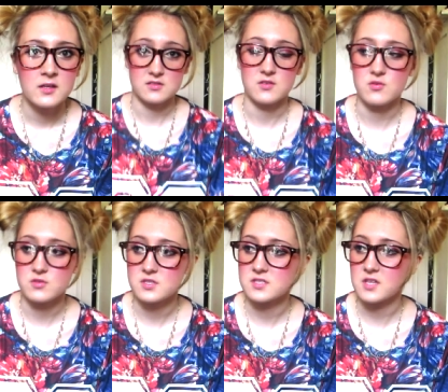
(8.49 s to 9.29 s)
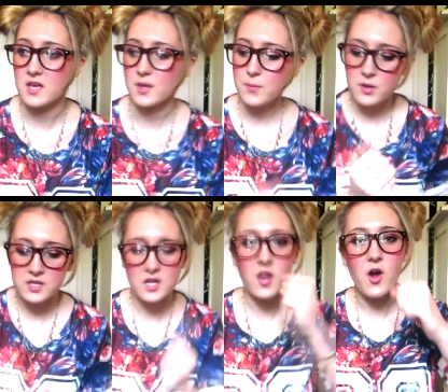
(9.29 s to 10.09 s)
So you're just like
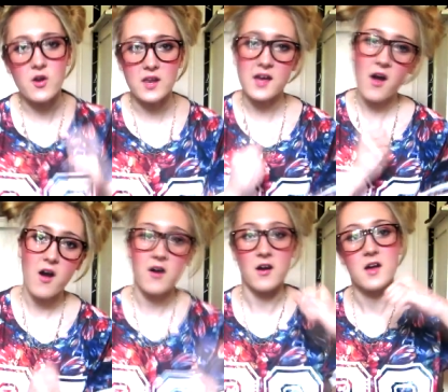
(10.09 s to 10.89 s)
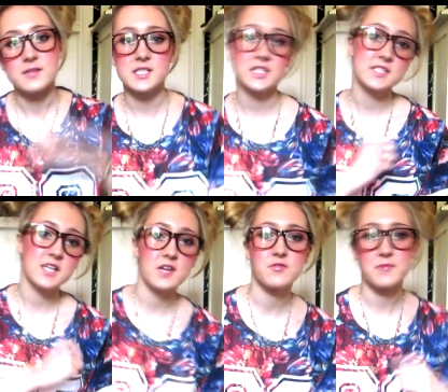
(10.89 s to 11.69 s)
plodding along like, oh, so
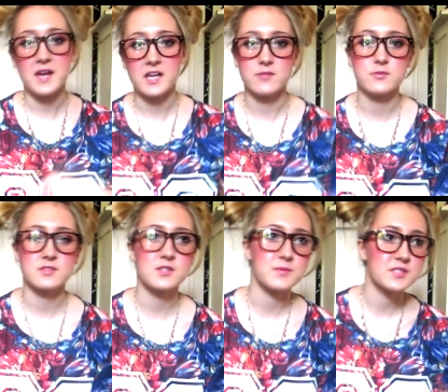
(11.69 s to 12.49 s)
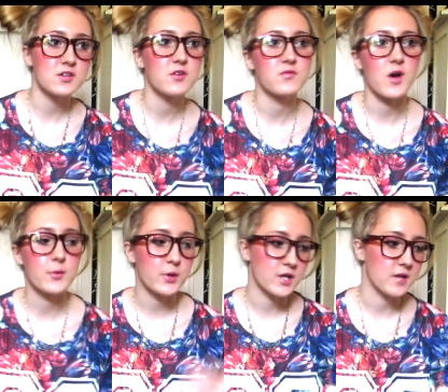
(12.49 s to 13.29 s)
excited for my A-levels, it's gonna be so
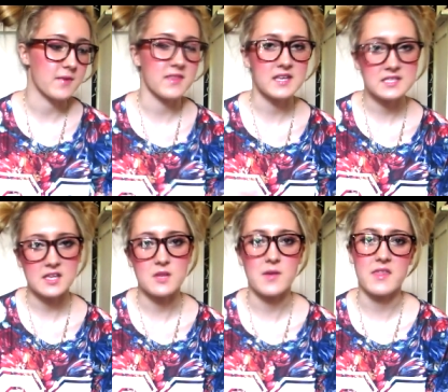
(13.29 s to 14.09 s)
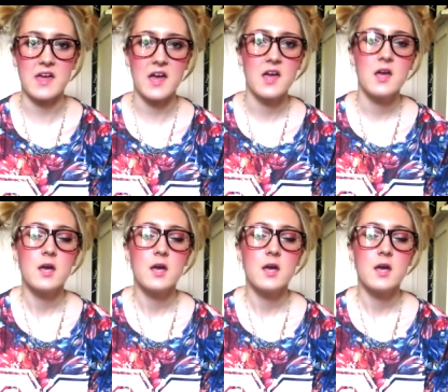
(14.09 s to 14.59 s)
fun, we'll learn about this, learn about that.